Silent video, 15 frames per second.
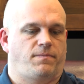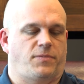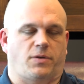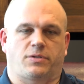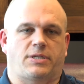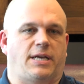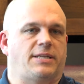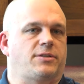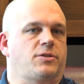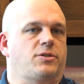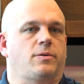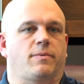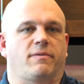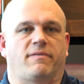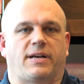Those guys are
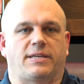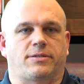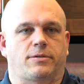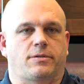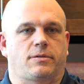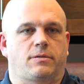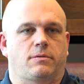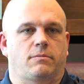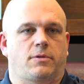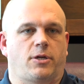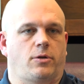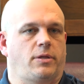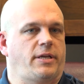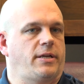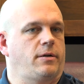supervisors,
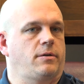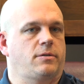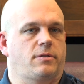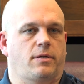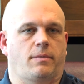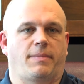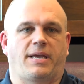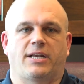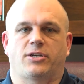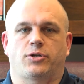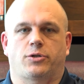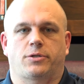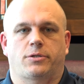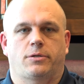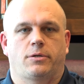they're leaders, they're
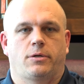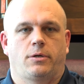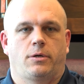managers.